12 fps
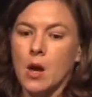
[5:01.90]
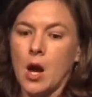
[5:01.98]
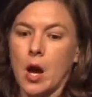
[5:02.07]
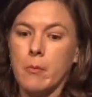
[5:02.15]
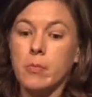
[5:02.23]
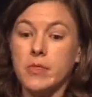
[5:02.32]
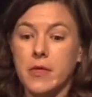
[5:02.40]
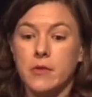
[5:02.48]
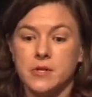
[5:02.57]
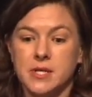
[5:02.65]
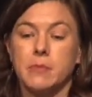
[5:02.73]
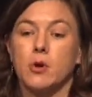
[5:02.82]
But then
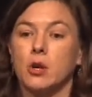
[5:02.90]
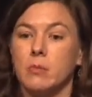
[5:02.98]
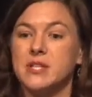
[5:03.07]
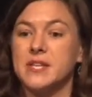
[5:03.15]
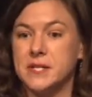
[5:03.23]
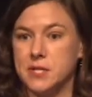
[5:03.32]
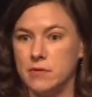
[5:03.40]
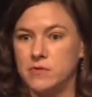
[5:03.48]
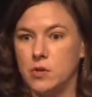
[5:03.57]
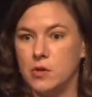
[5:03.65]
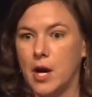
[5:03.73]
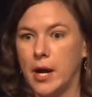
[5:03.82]
there's some that are going to be sensitive
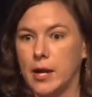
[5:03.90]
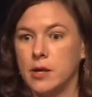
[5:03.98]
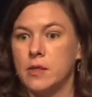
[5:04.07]
to their diet